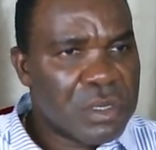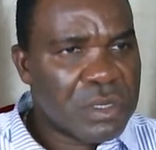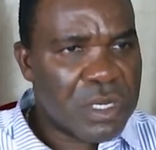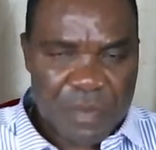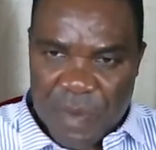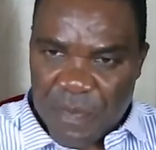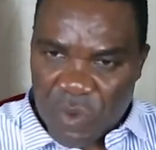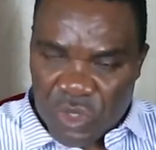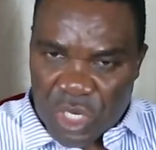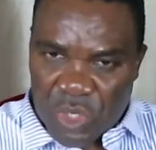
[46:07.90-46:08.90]
There are people
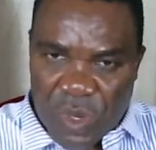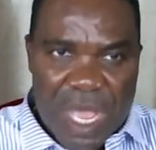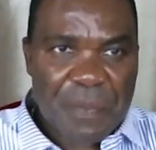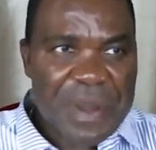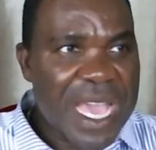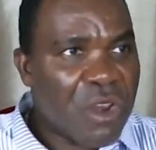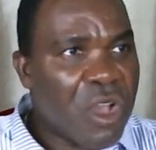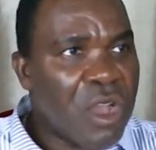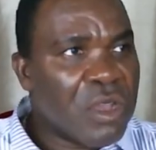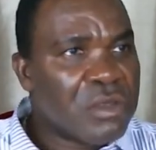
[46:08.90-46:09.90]
who just want to play
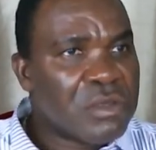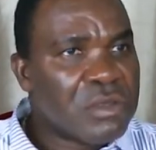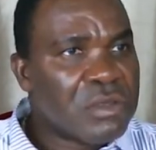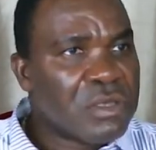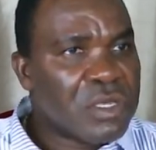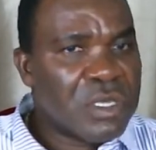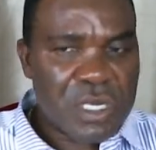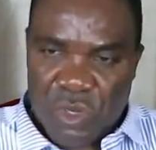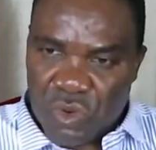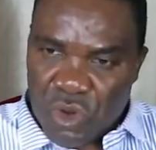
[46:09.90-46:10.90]
along.
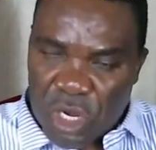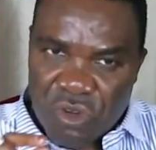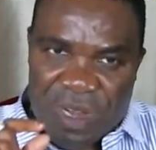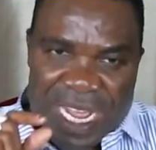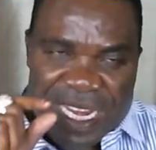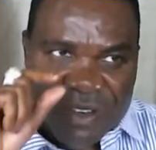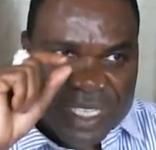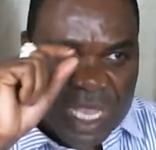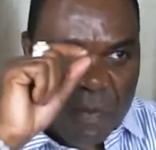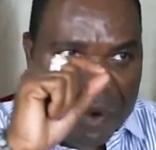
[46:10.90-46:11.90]
They do not know that there
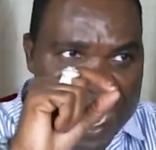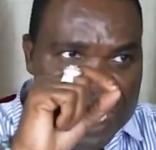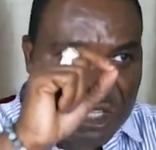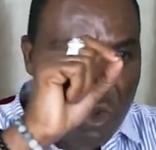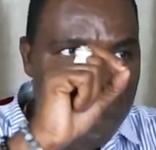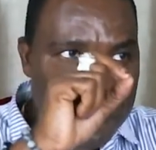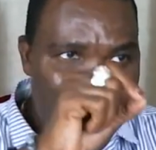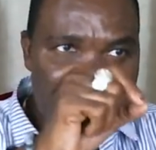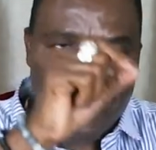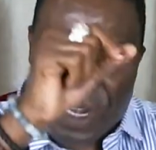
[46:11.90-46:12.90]
is a price to pay for